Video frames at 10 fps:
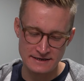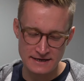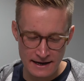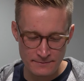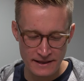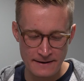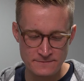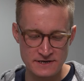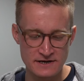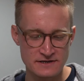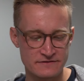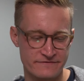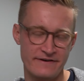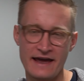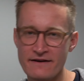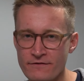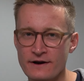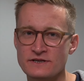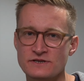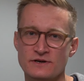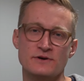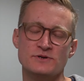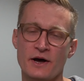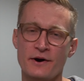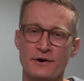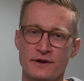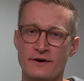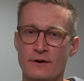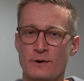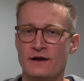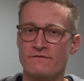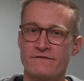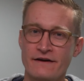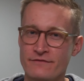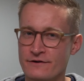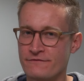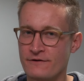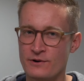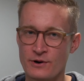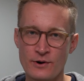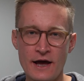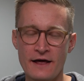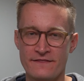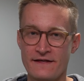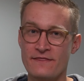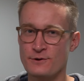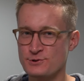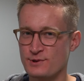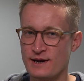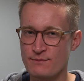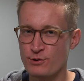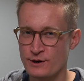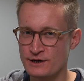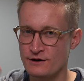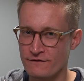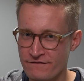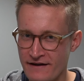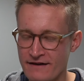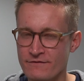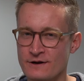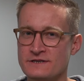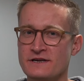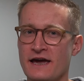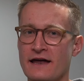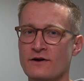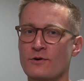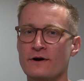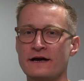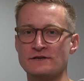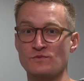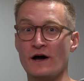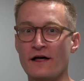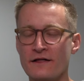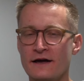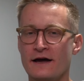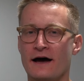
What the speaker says: Time lapses, favorites. So you saw earlier how we can favorite a photo. Then those will get put in your favorites category as well.